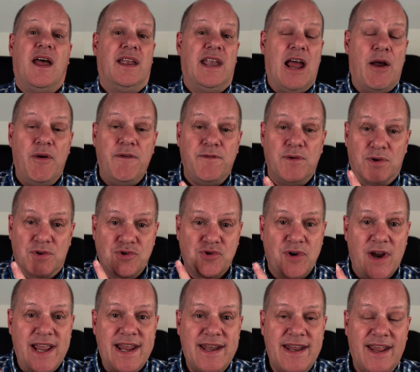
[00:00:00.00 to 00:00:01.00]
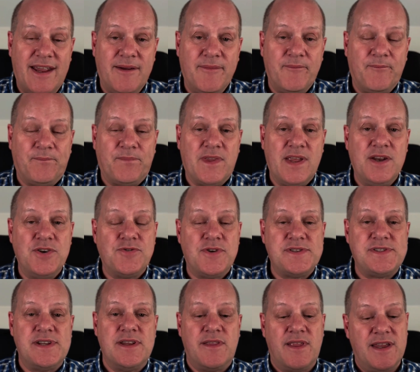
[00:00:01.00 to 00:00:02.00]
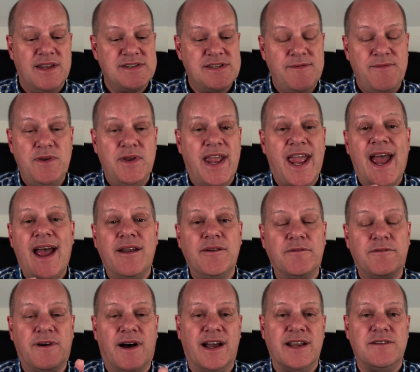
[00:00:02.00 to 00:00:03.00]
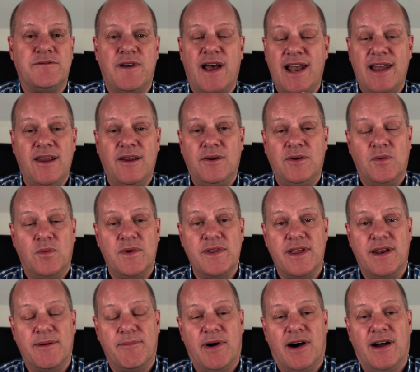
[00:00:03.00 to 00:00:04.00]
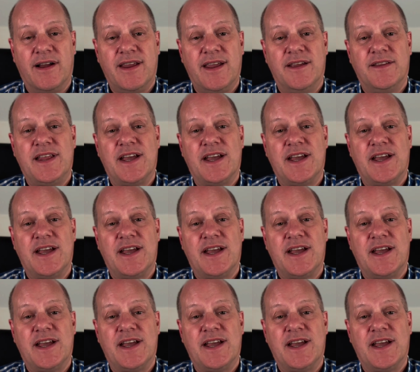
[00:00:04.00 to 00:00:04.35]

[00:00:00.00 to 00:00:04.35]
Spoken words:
Now, if you're trading, the interesting thing is if you can find value within a market,